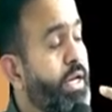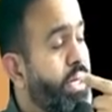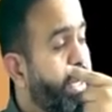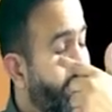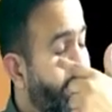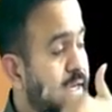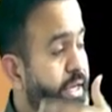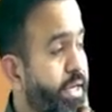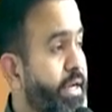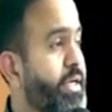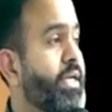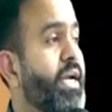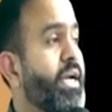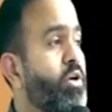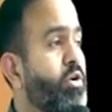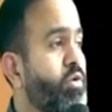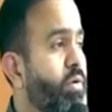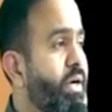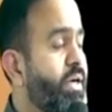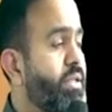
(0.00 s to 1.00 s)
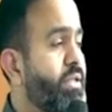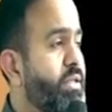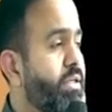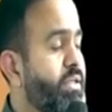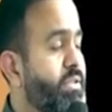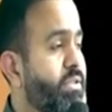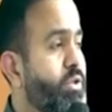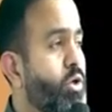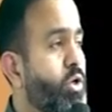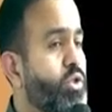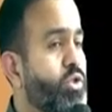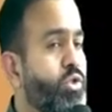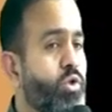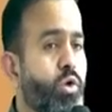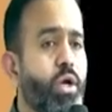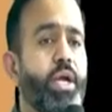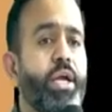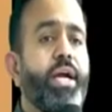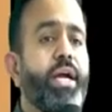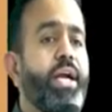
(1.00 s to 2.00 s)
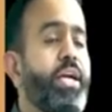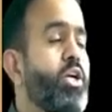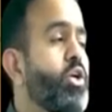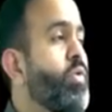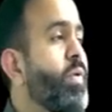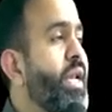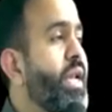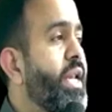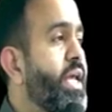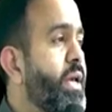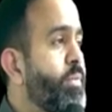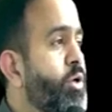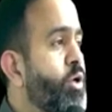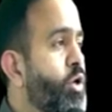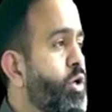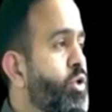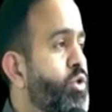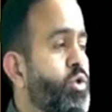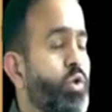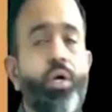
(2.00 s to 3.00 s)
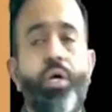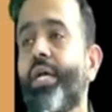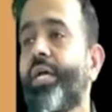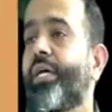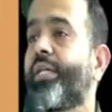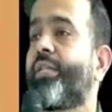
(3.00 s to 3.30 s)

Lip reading: here 1023C also and 12AB also,